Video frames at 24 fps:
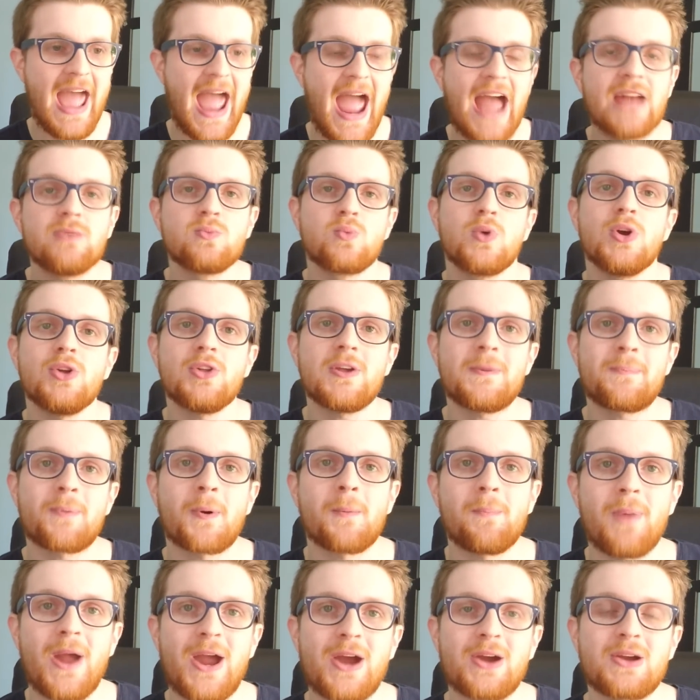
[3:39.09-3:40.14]
and really
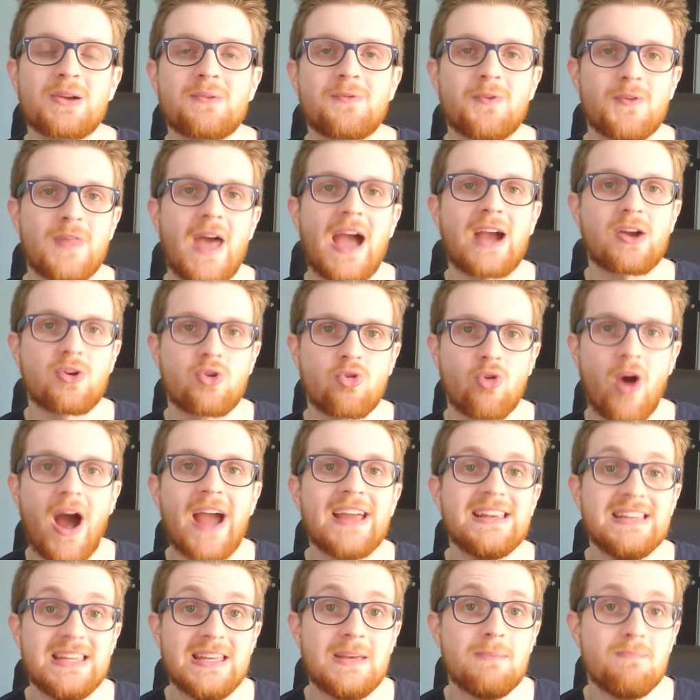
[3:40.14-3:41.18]
preparing for that
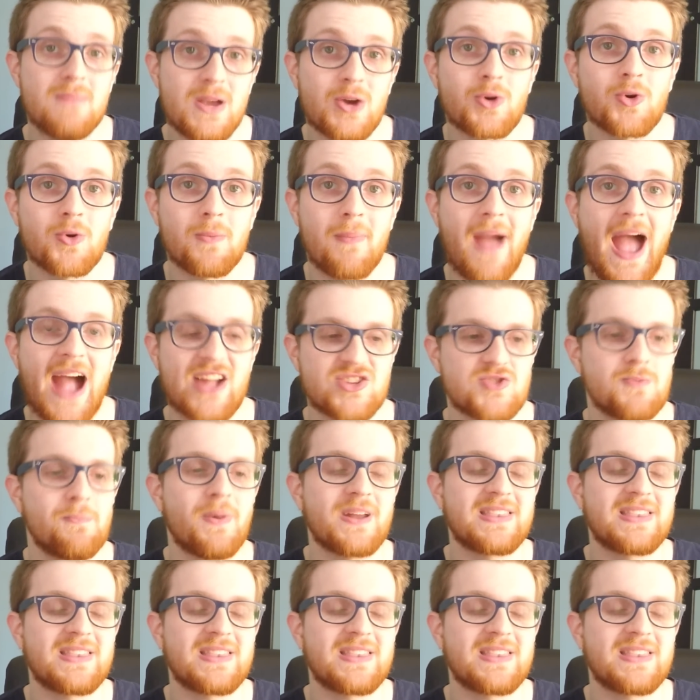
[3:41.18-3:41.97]
grindy mirror match.